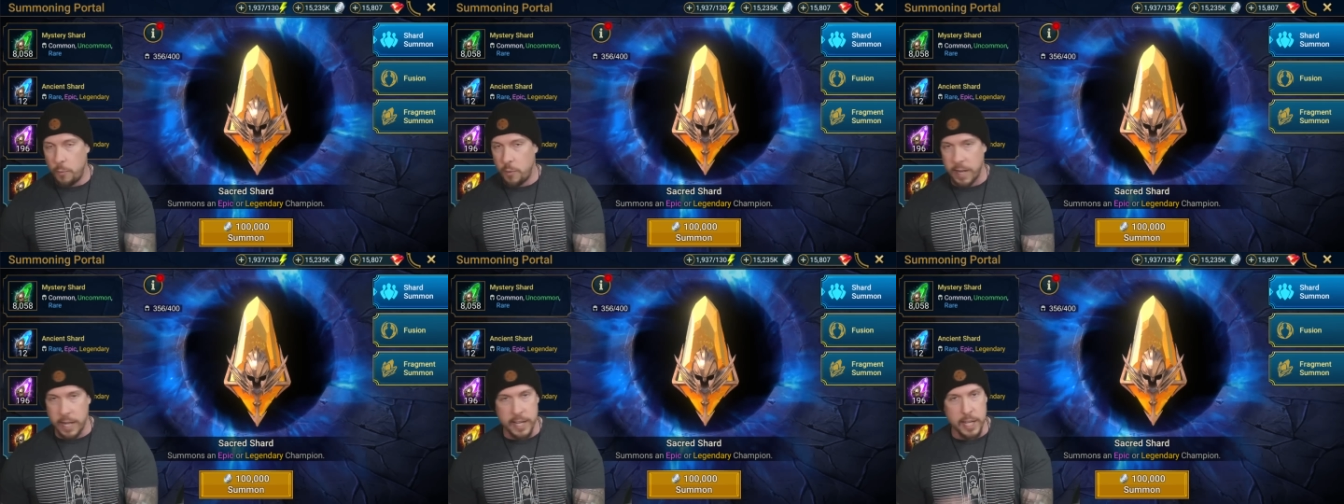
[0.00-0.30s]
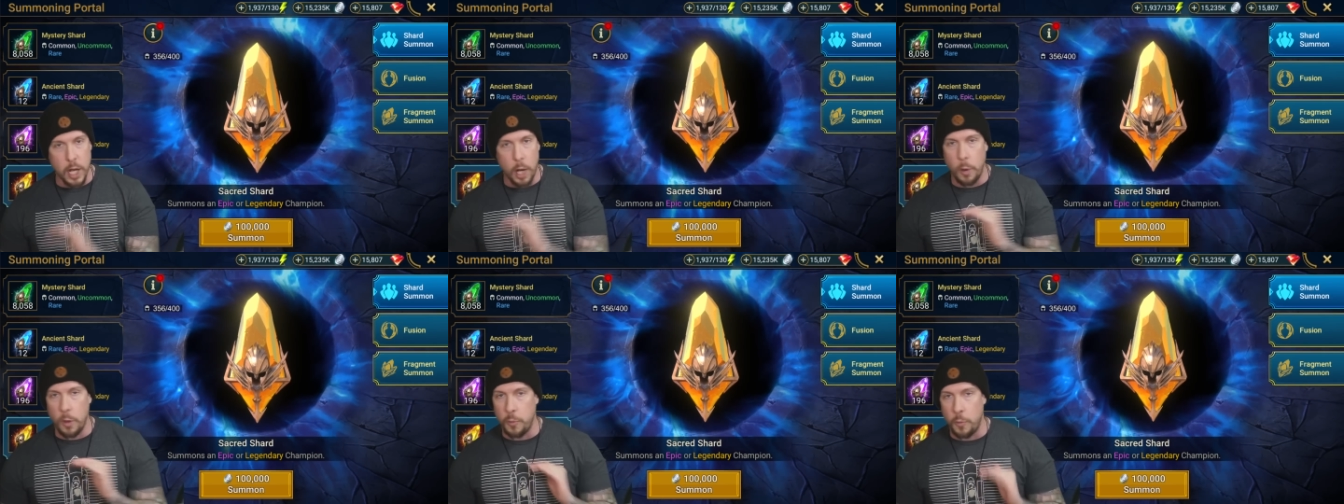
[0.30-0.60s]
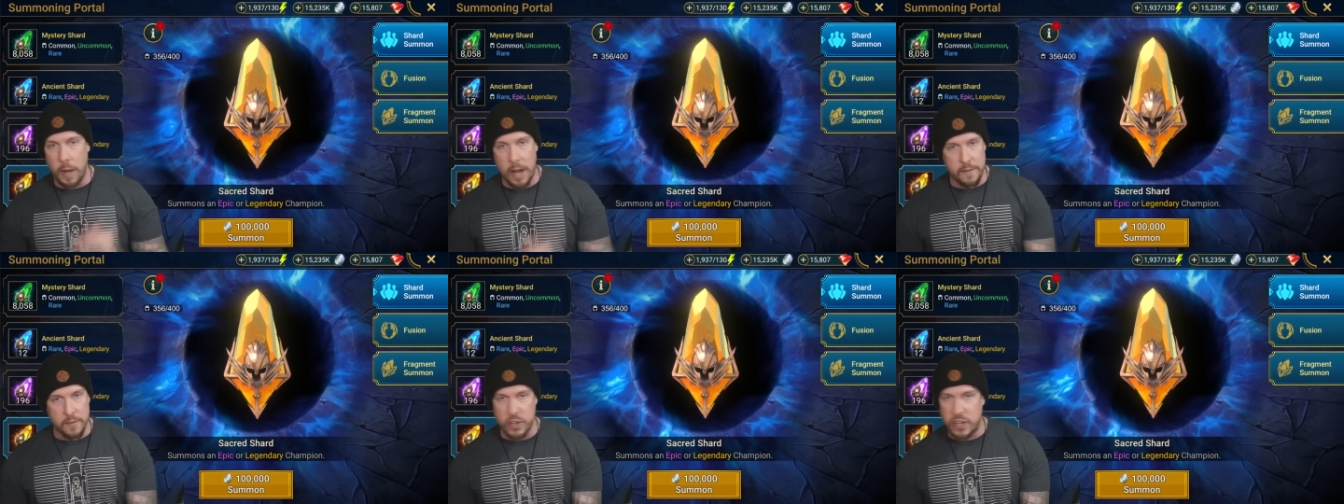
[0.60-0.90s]
We're gonna go with
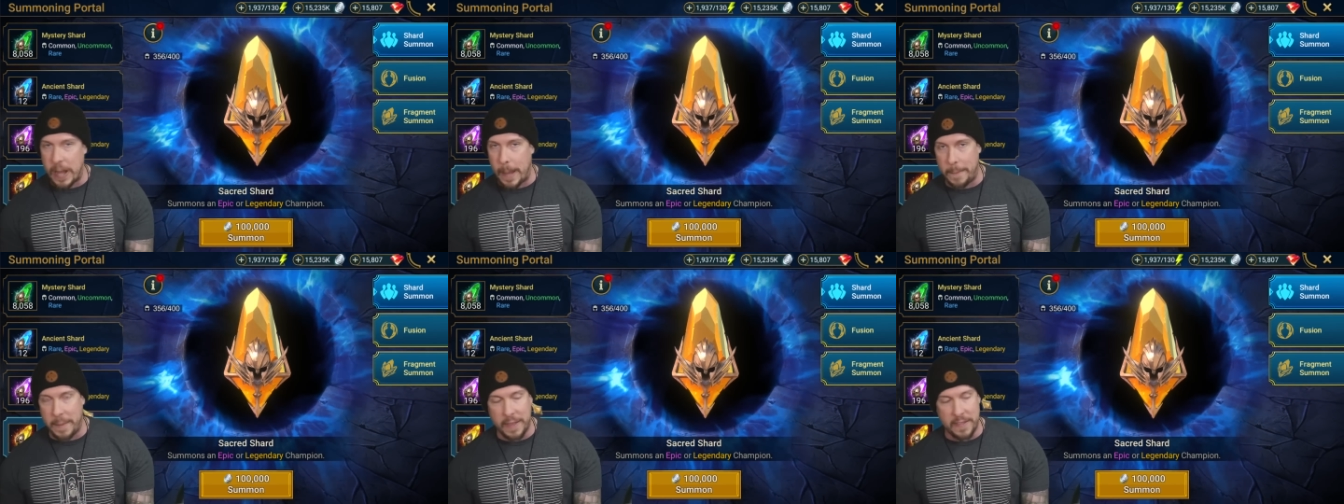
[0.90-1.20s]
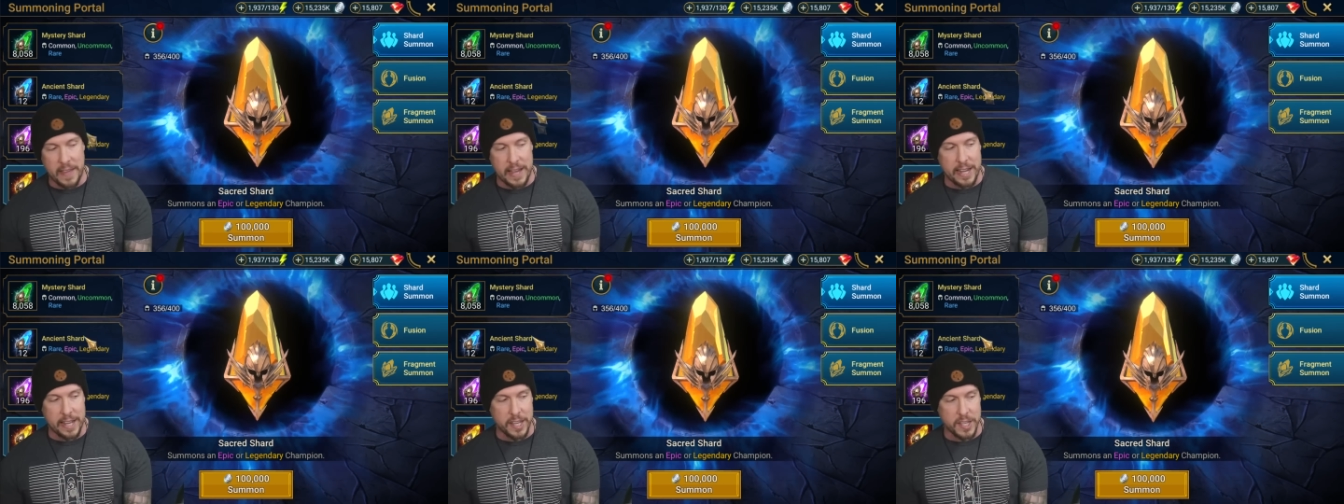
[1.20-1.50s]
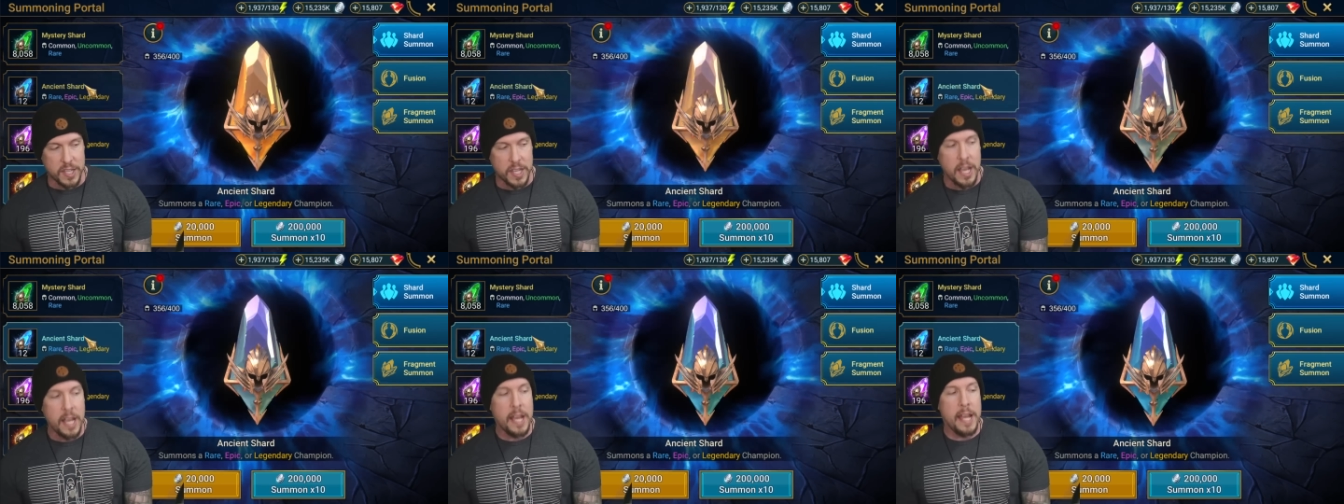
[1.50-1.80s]
whatever champion that
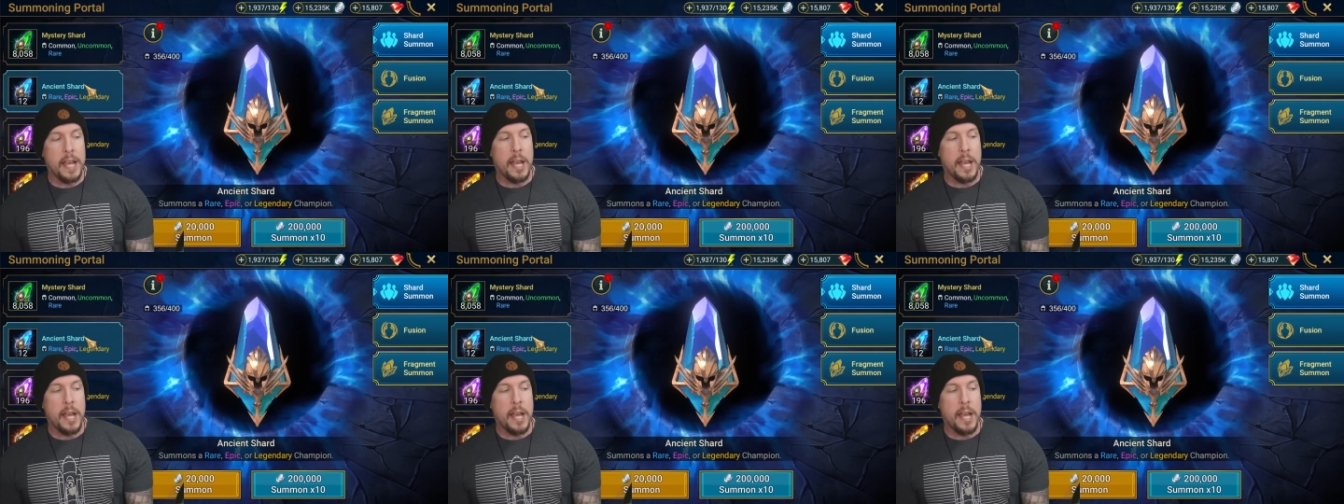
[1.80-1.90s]
is.